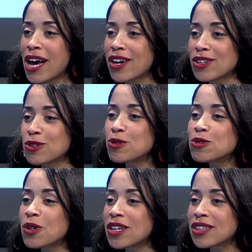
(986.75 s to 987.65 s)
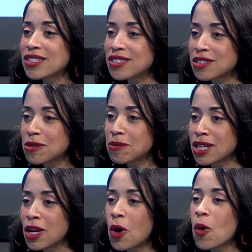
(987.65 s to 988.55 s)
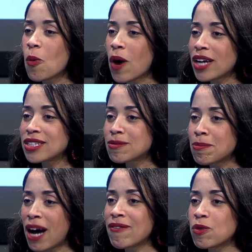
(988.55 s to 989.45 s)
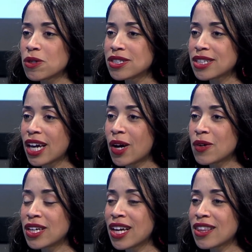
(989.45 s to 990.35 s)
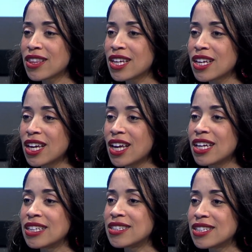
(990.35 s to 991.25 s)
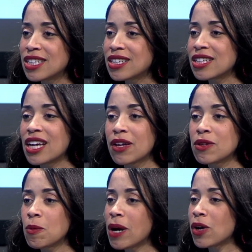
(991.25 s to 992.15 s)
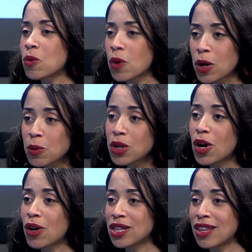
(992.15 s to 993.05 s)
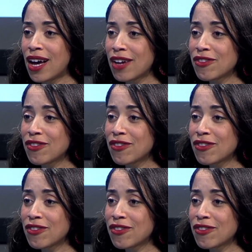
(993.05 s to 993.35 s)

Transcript: matter. Who's going to listen to me? Why does my voice count? And I think instilling that no matter where we are in life,